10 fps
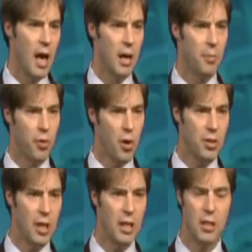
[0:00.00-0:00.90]
And
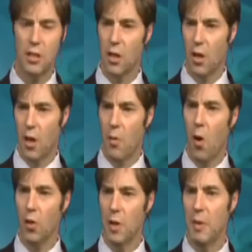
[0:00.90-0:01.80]
proteins
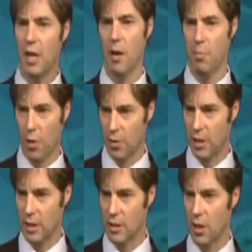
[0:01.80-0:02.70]
only become
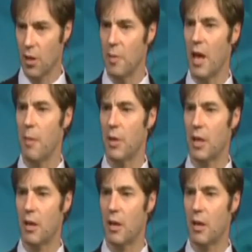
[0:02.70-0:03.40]
proteins. They only